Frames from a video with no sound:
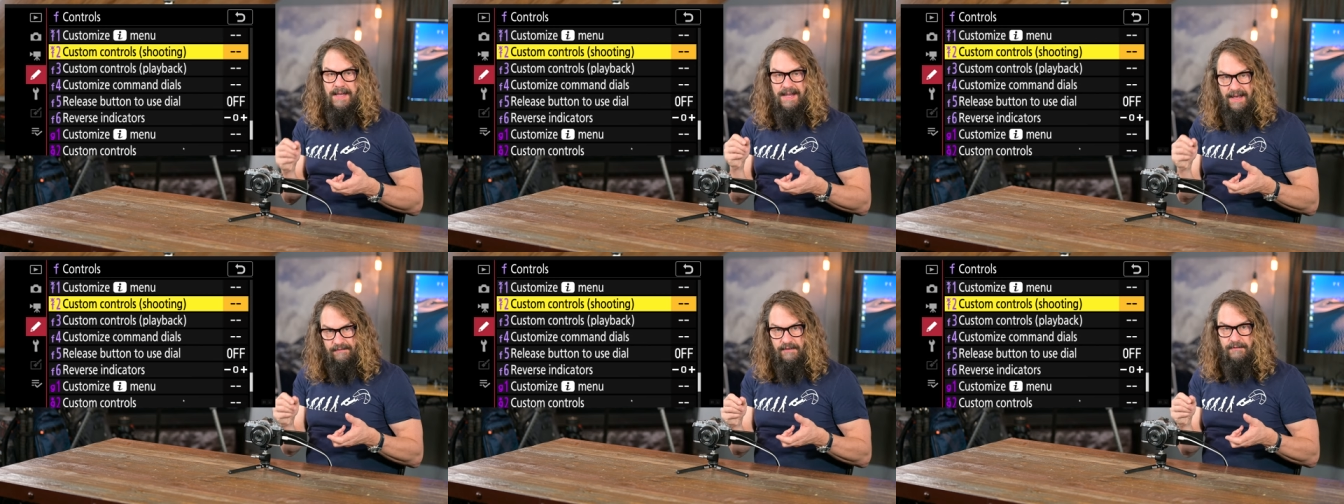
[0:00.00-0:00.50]
It
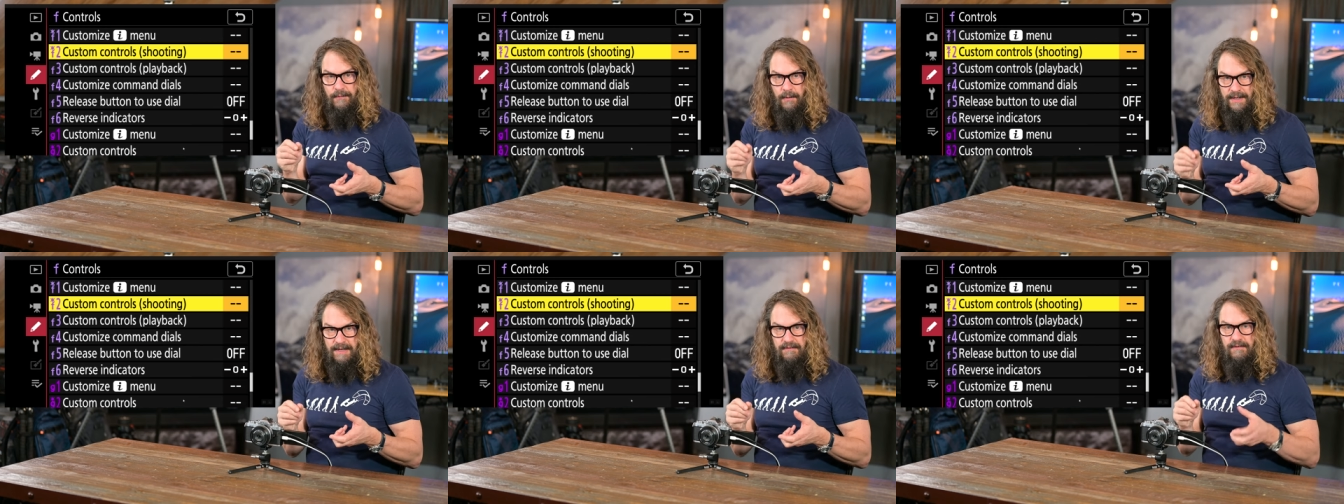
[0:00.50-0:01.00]
has user
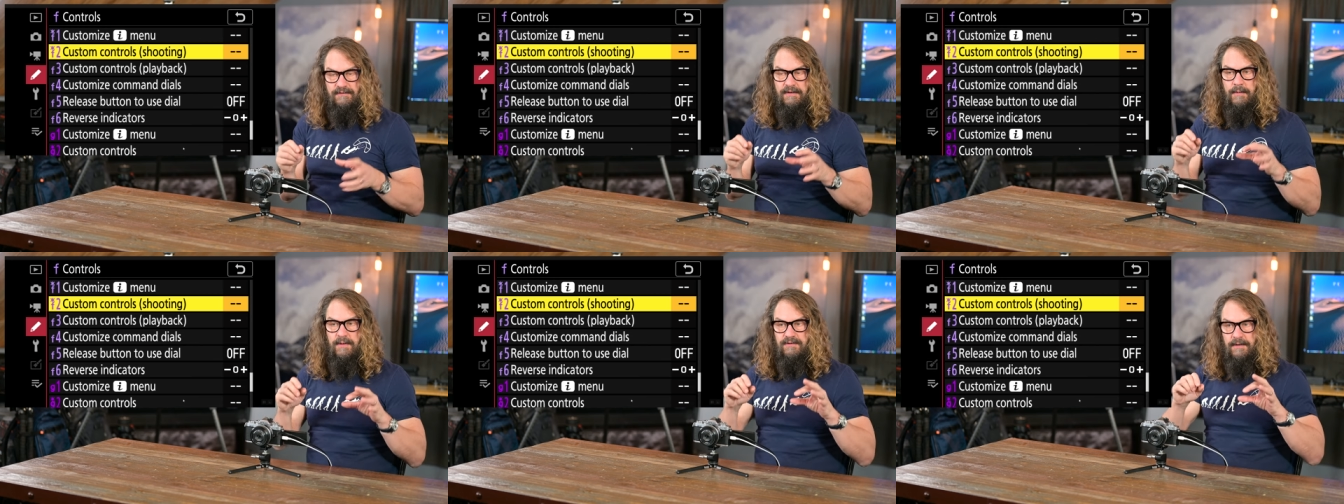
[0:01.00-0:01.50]
one and user
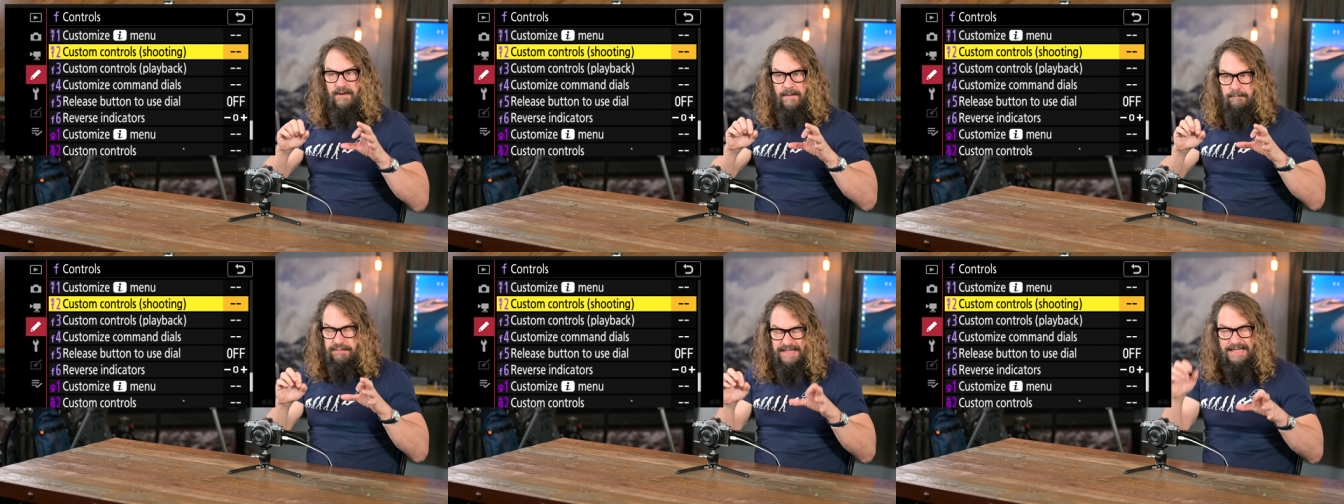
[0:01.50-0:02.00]
two, which are
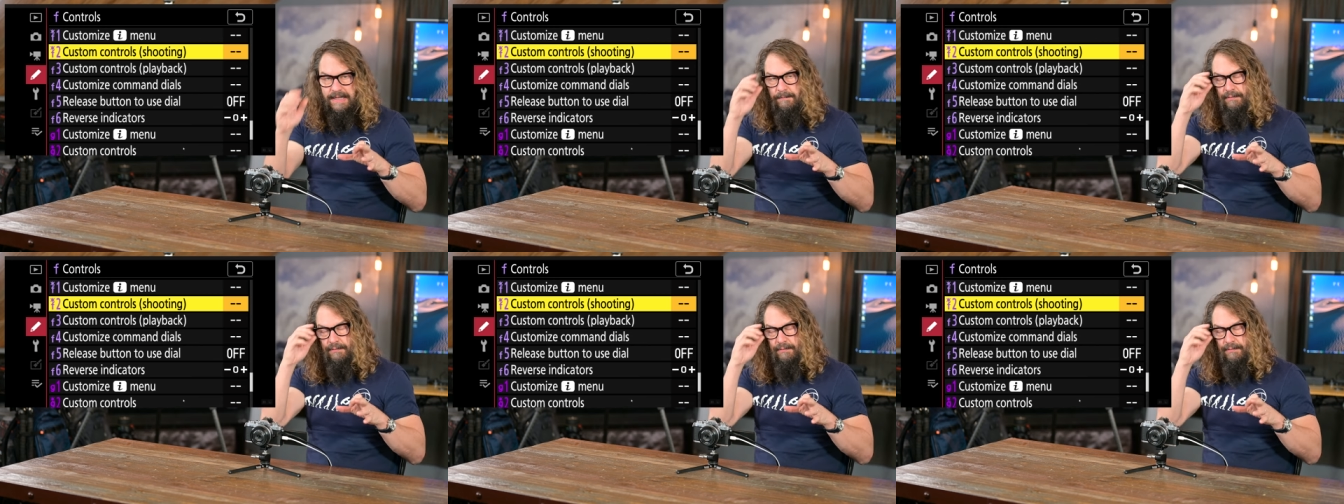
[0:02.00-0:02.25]
completely